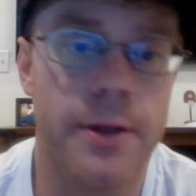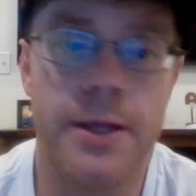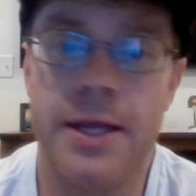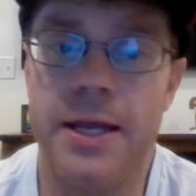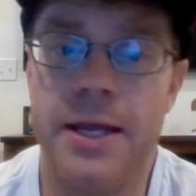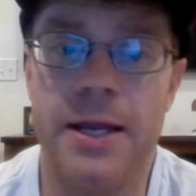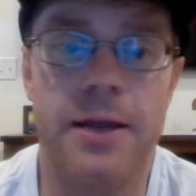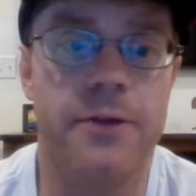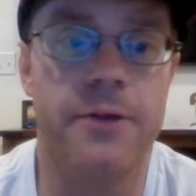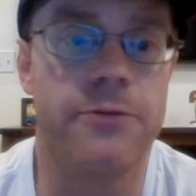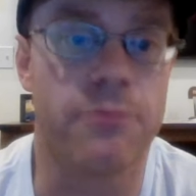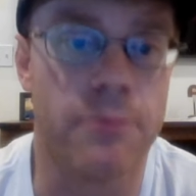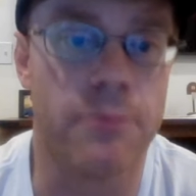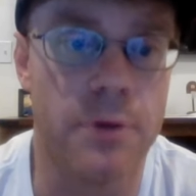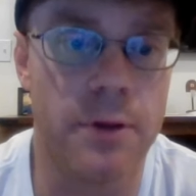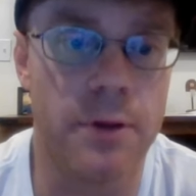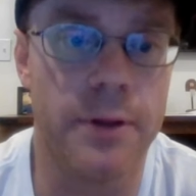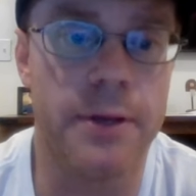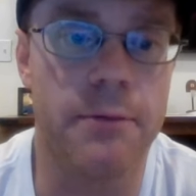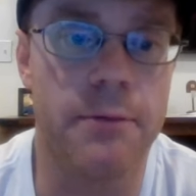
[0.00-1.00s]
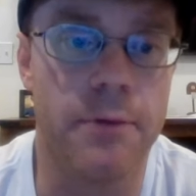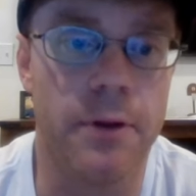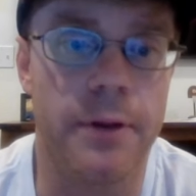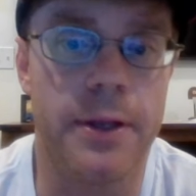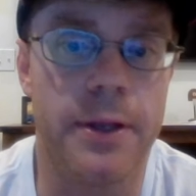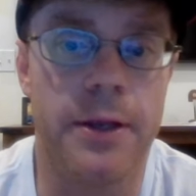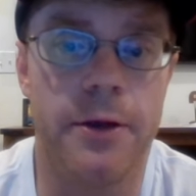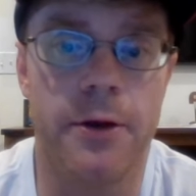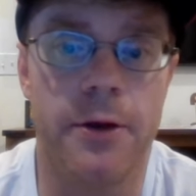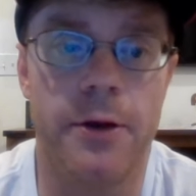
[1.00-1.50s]
He is really,
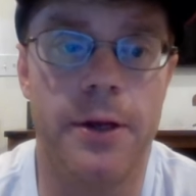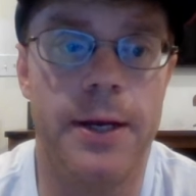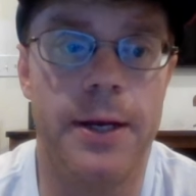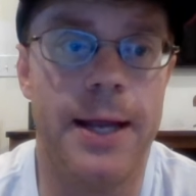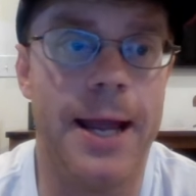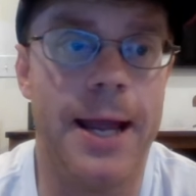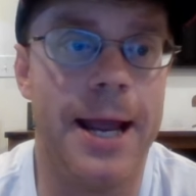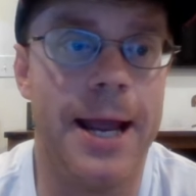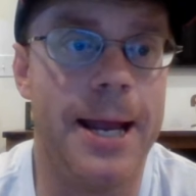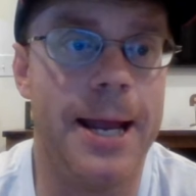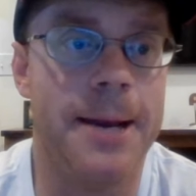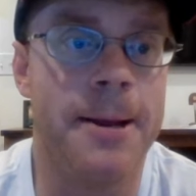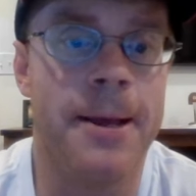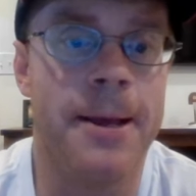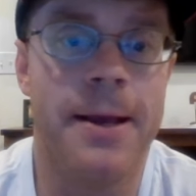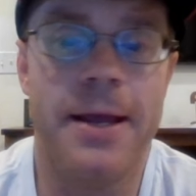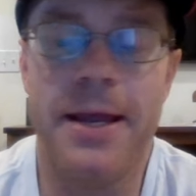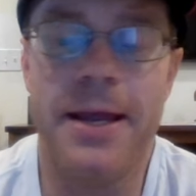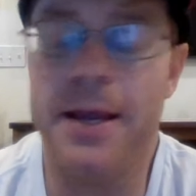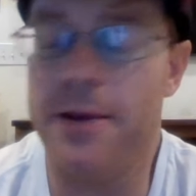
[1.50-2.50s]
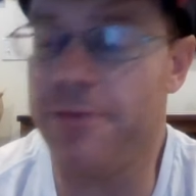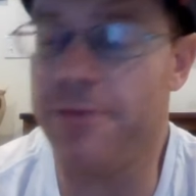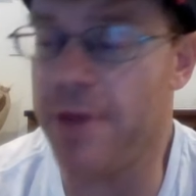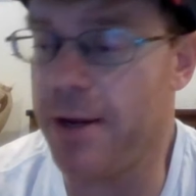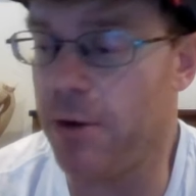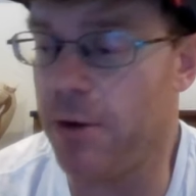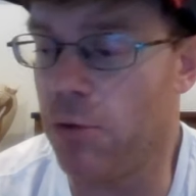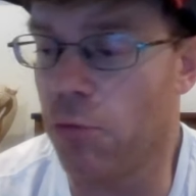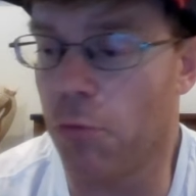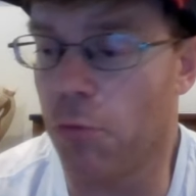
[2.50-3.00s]
really good, and he is
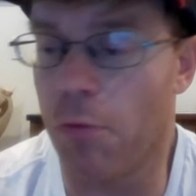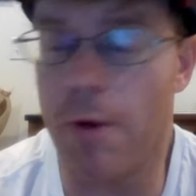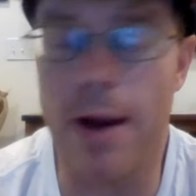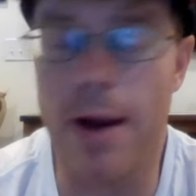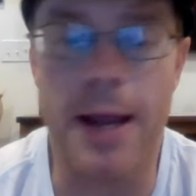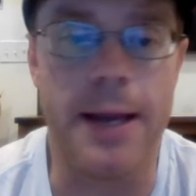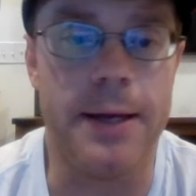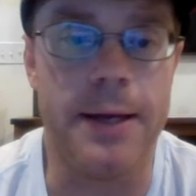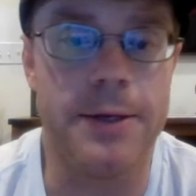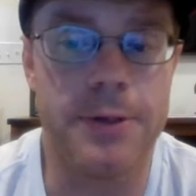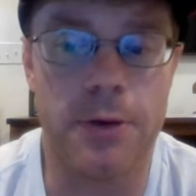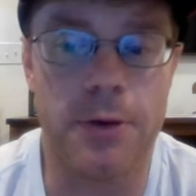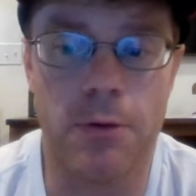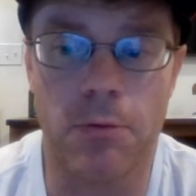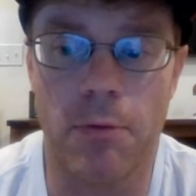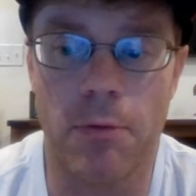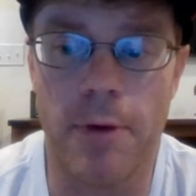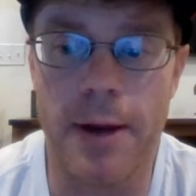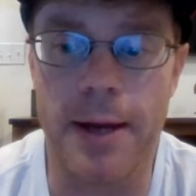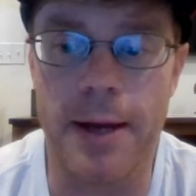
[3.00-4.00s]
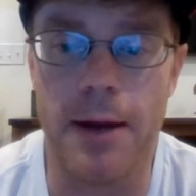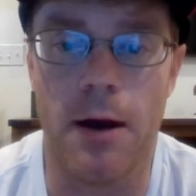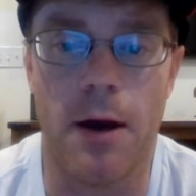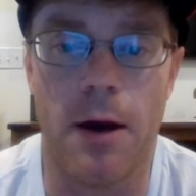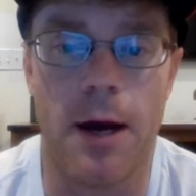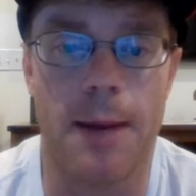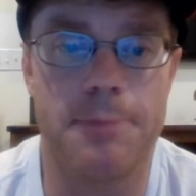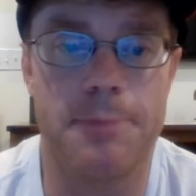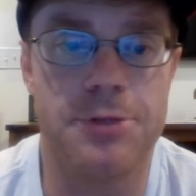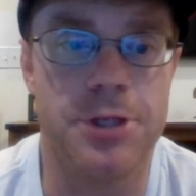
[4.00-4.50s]
a great, great
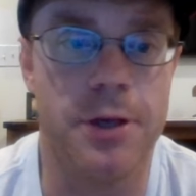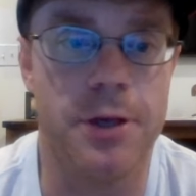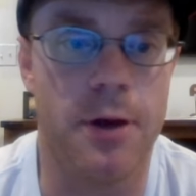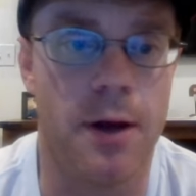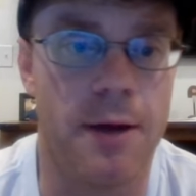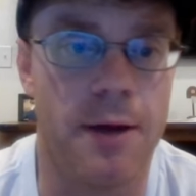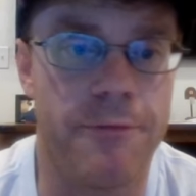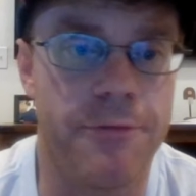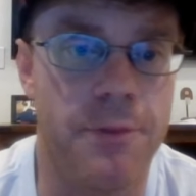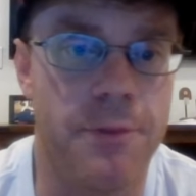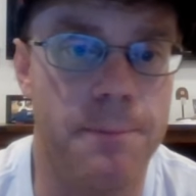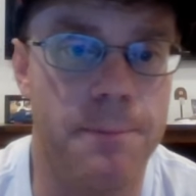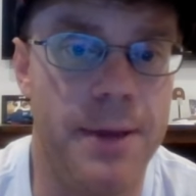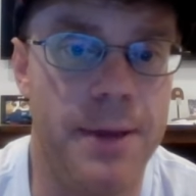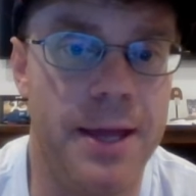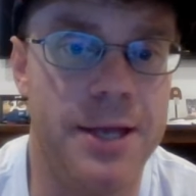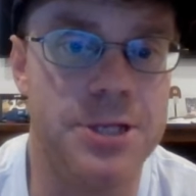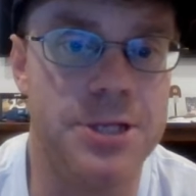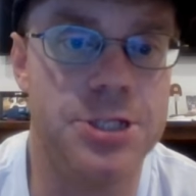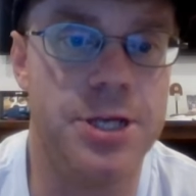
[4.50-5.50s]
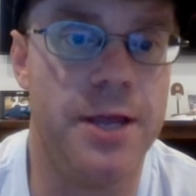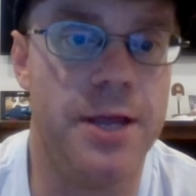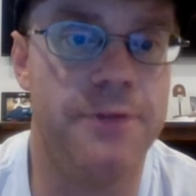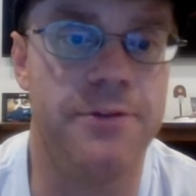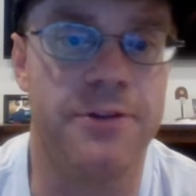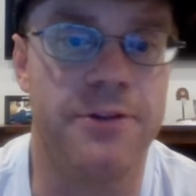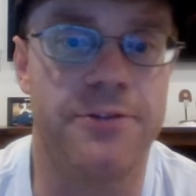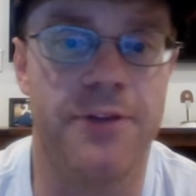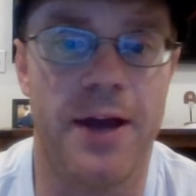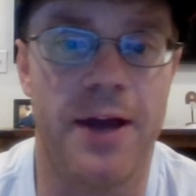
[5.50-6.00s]
option off the bench.
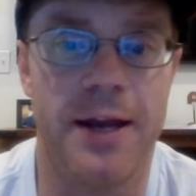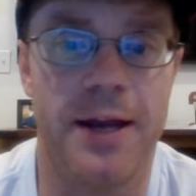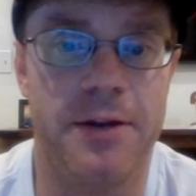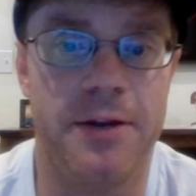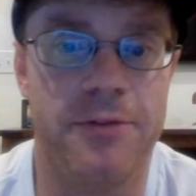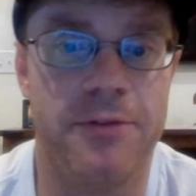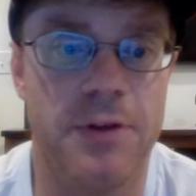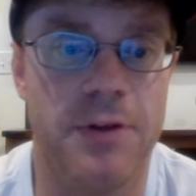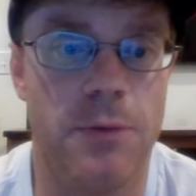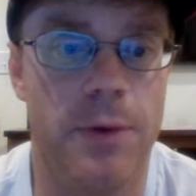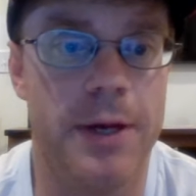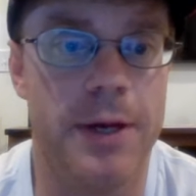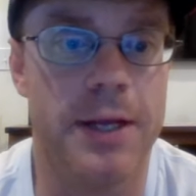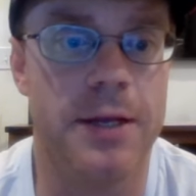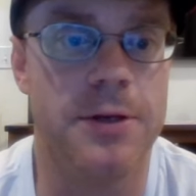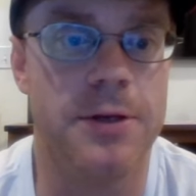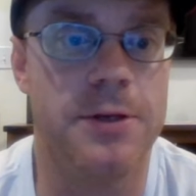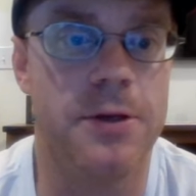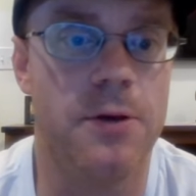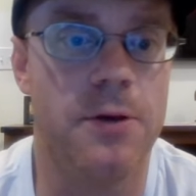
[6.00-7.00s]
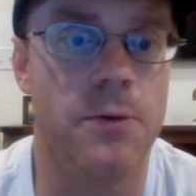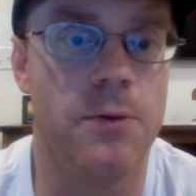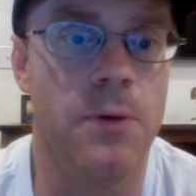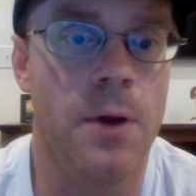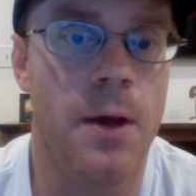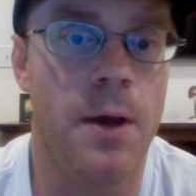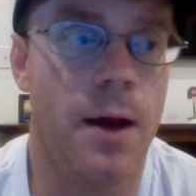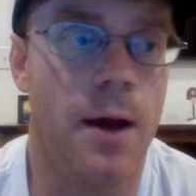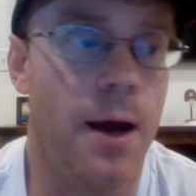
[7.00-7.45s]
It's exciting to see what he could do.